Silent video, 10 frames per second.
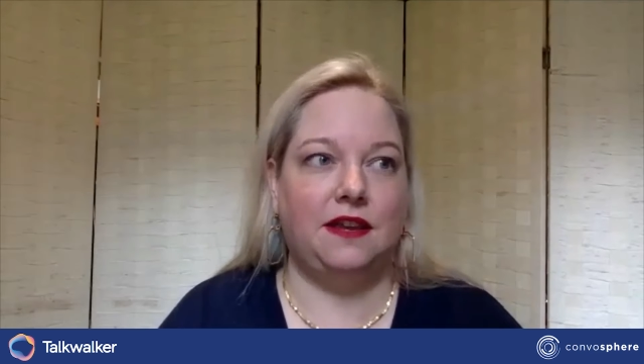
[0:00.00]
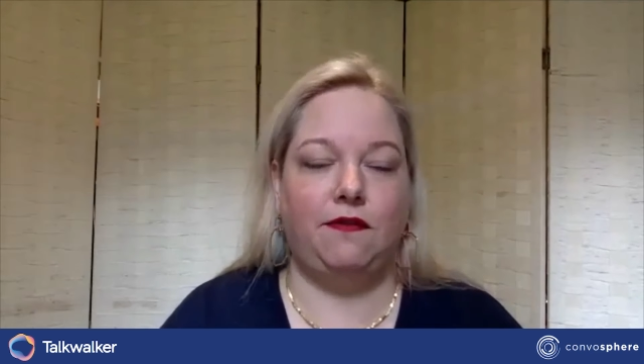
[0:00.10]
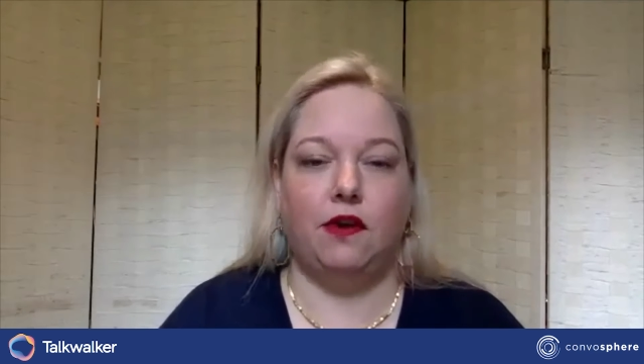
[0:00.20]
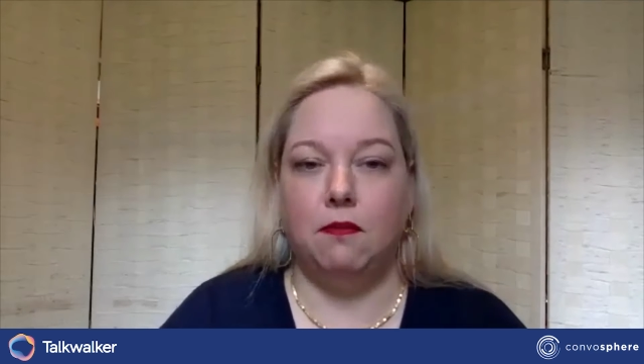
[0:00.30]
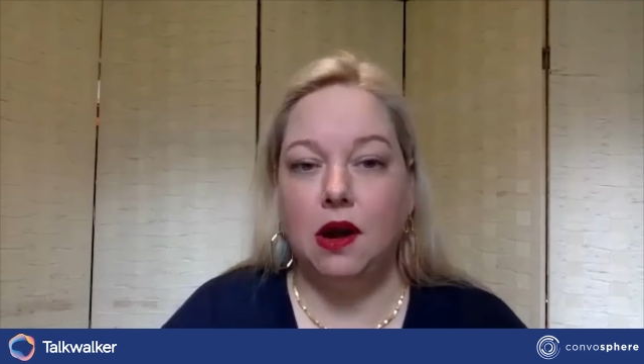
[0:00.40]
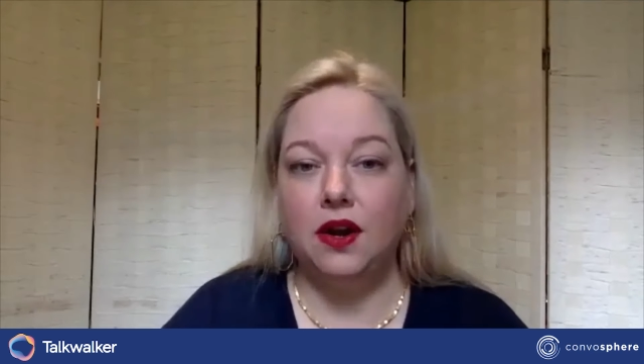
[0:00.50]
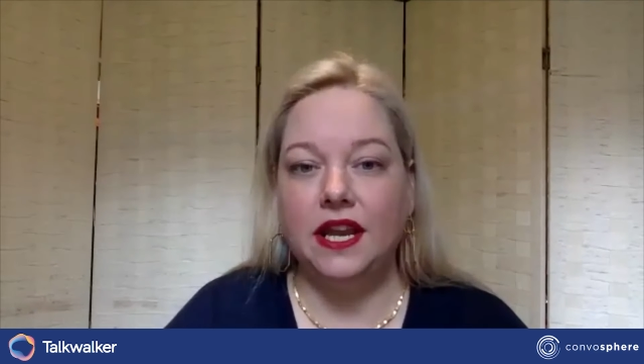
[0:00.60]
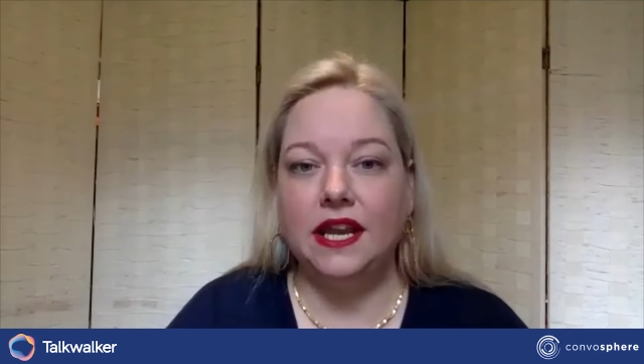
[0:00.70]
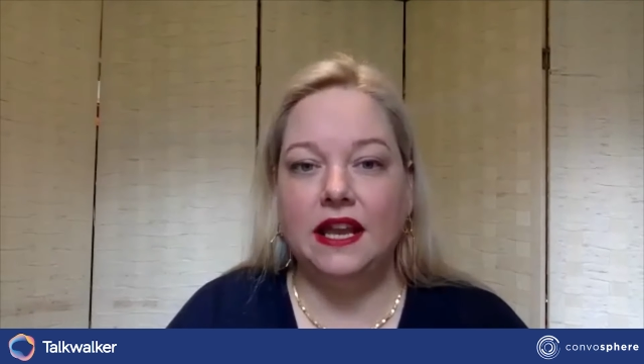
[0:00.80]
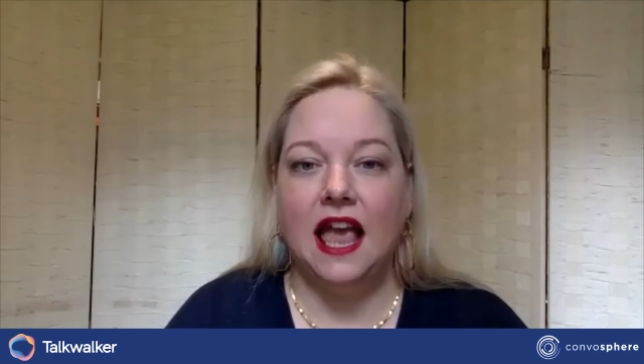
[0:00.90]
it for
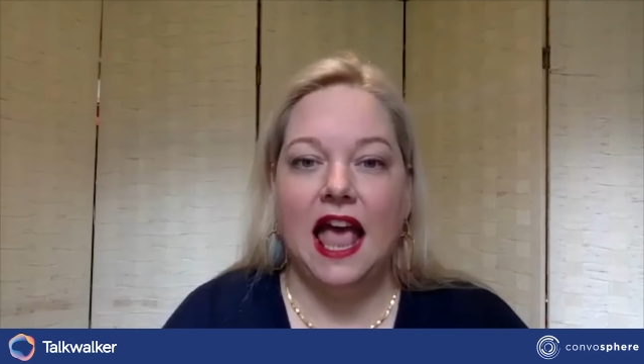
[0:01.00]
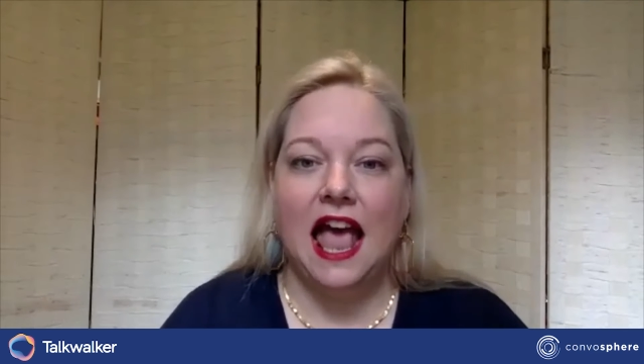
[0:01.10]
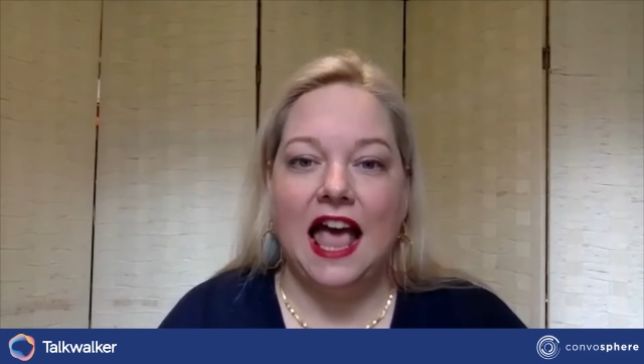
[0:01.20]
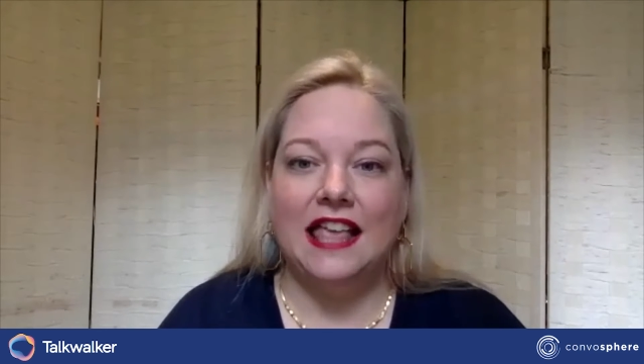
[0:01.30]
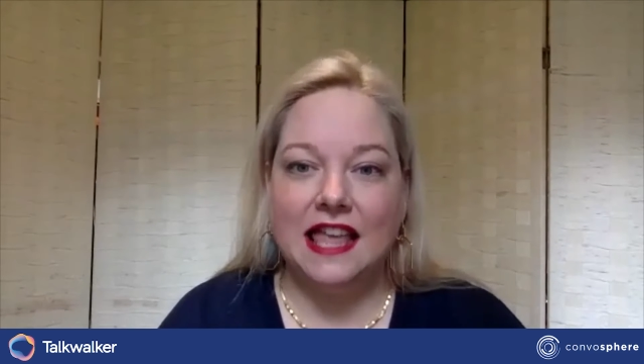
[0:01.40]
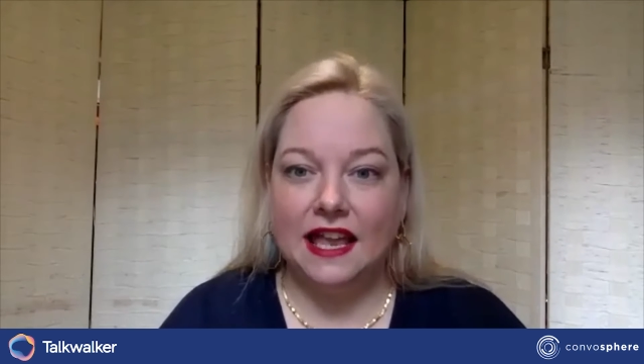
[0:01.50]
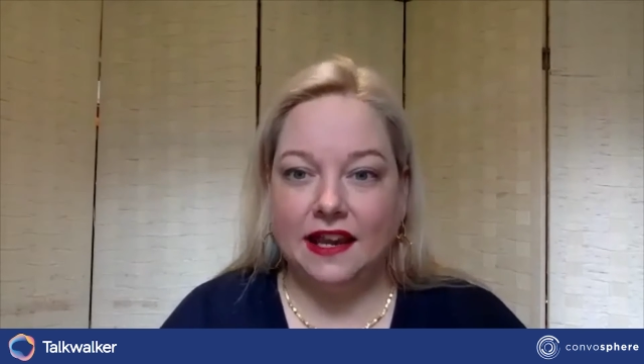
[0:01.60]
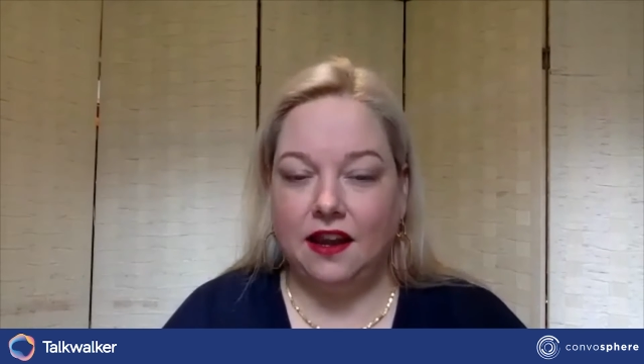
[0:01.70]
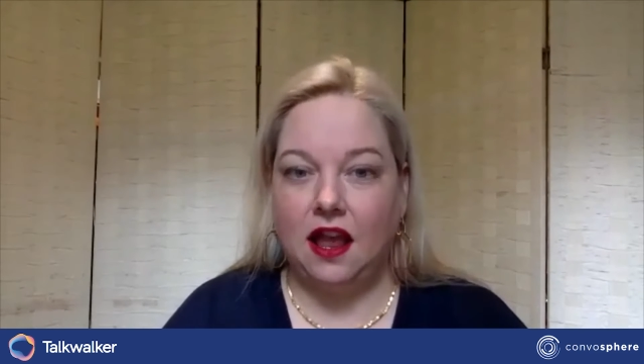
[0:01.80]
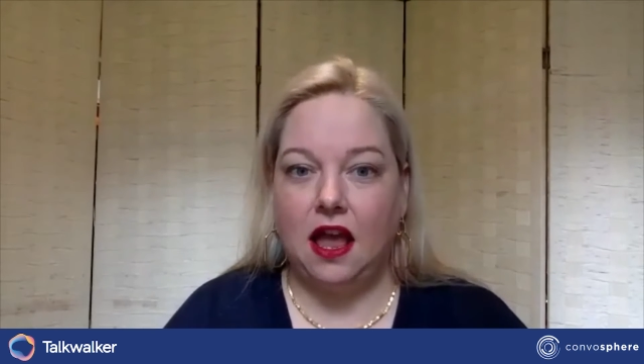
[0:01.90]
marketing? And
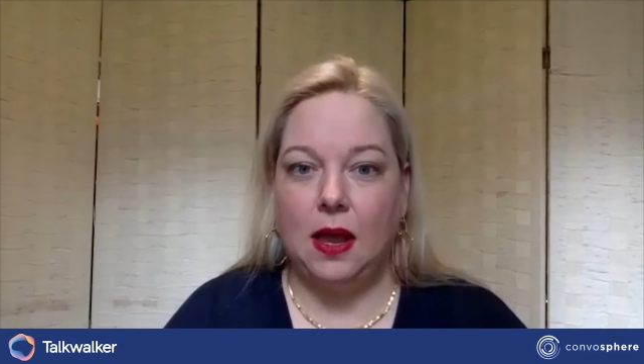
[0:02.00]
then,